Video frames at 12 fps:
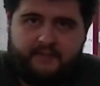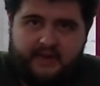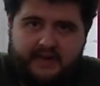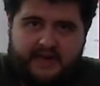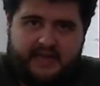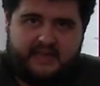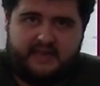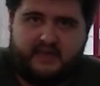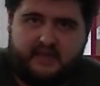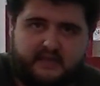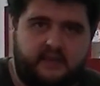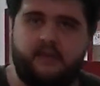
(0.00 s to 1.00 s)
like
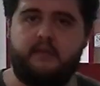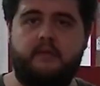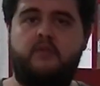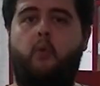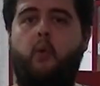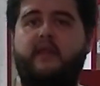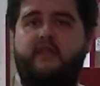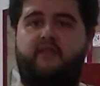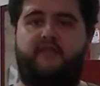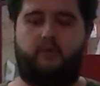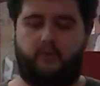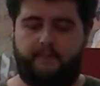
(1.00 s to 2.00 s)
this is quite
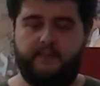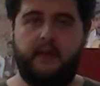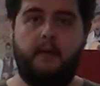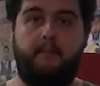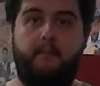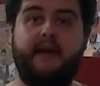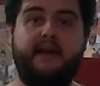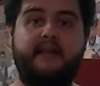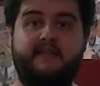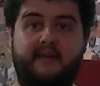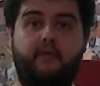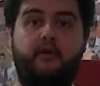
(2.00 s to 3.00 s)
difficult. But it
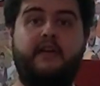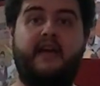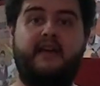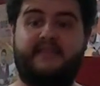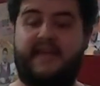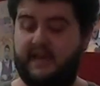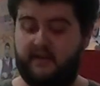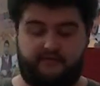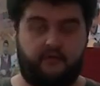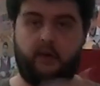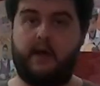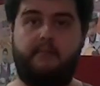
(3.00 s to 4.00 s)
is a very nice height
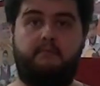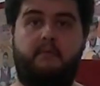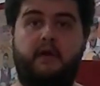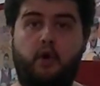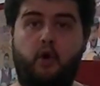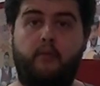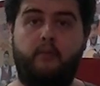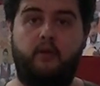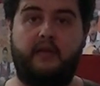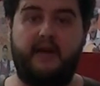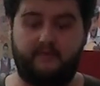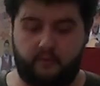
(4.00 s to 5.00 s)
for a normal
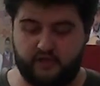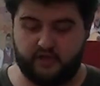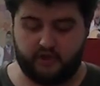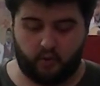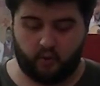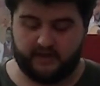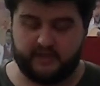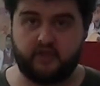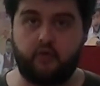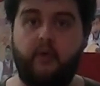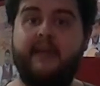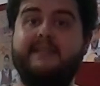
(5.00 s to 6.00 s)
cabaret show. It's
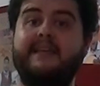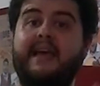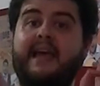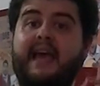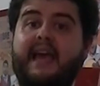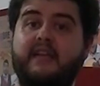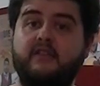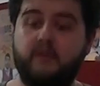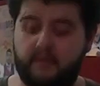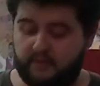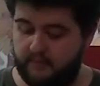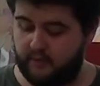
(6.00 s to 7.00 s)
great. And
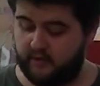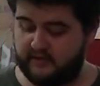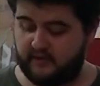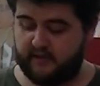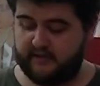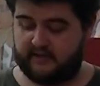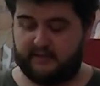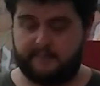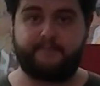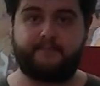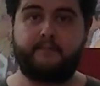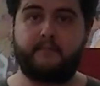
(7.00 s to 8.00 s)
something very
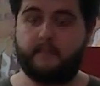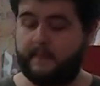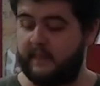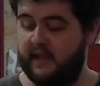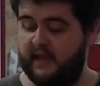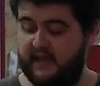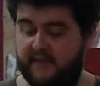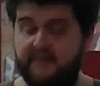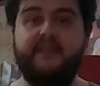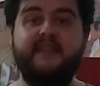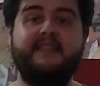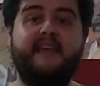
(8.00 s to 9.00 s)
interesting,
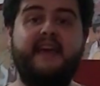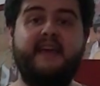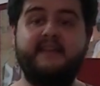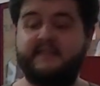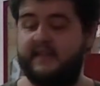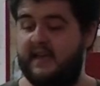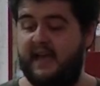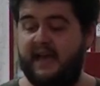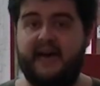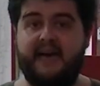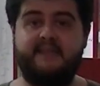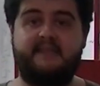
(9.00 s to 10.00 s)
this case
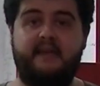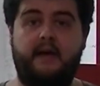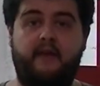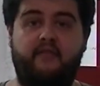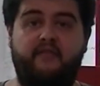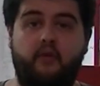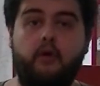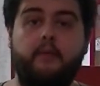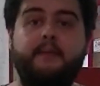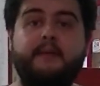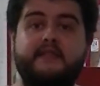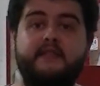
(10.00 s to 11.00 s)
has 4
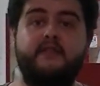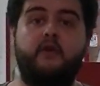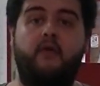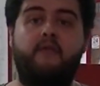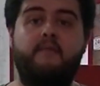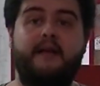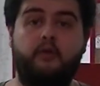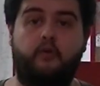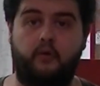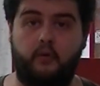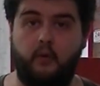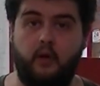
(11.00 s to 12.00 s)
pieces of
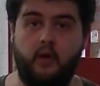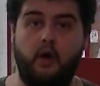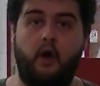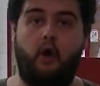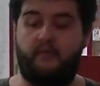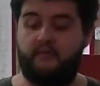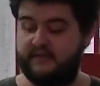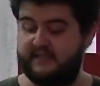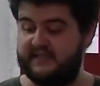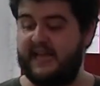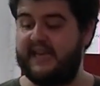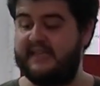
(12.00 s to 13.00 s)
Velcro on the
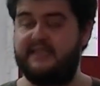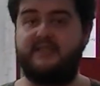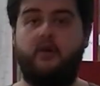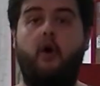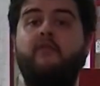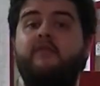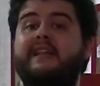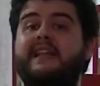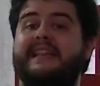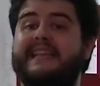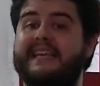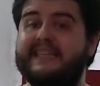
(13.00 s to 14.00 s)
sides of the
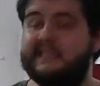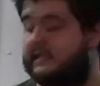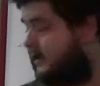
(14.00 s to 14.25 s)
lid,